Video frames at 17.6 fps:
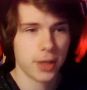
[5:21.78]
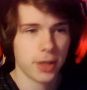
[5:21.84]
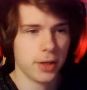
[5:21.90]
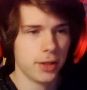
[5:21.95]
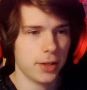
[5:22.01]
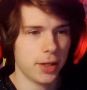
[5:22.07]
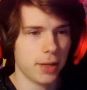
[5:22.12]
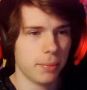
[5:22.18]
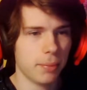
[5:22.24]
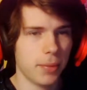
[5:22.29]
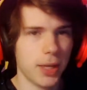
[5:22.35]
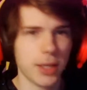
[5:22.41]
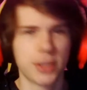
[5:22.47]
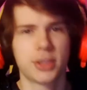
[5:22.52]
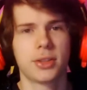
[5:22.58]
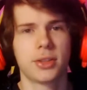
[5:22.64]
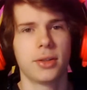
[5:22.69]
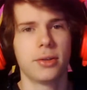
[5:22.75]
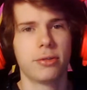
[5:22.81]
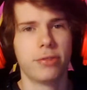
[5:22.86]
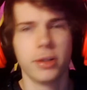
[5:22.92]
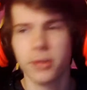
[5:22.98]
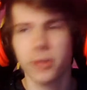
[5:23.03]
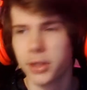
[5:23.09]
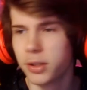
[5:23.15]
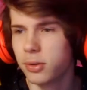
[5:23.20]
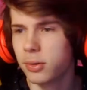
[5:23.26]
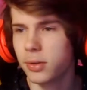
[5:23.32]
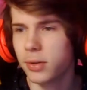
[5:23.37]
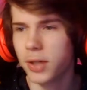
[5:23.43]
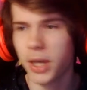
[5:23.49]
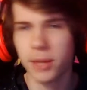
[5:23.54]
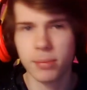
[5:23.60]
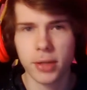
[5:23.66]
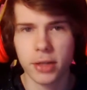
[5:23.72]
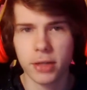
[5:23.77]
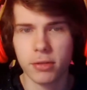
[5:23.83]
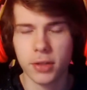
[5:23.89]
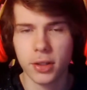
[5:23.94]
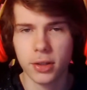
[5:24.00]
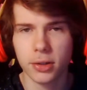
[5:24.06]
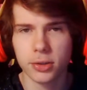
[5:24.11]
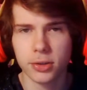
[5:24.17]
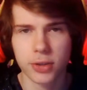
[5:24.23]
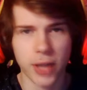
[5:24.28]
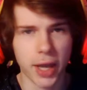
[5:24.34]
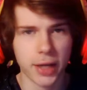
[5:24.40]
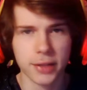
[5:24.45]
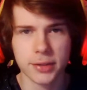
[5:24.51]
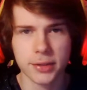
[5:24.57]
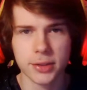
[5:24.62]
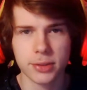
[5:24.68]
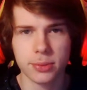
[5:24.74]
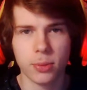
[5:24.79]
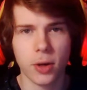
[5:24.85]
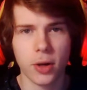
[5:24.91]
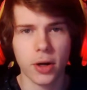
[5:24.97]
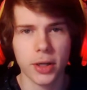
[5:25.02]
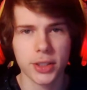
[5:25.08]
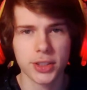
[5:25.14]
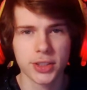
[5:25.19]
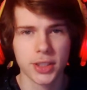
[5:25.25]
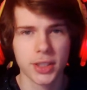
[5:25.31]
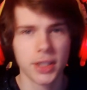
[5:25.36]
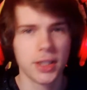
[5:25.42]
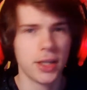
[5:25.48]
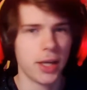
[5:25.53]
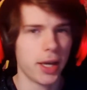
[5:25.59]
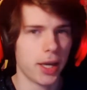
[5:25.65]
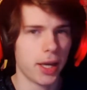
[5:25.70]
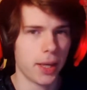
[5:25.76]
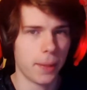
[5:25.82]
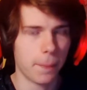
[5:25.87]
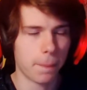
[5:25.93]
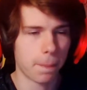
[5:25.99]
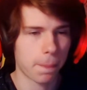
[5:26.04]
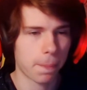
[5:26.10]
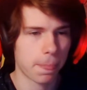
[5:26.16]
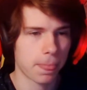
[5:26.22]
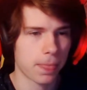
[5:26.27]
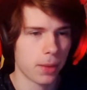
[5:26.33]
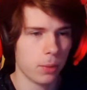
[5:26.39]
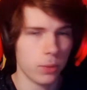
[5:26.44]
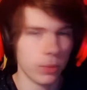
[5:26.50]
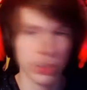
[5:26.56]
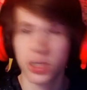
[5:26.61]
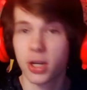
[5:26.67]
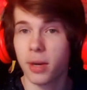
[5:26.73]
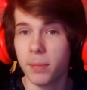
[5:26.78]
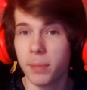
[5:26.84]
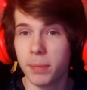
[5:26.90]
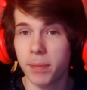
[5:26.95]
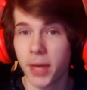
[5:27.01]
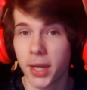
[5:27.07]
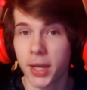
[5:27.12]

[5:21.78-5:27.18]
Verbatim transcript: that makes very good gameplay videos edited wise, um, which got me back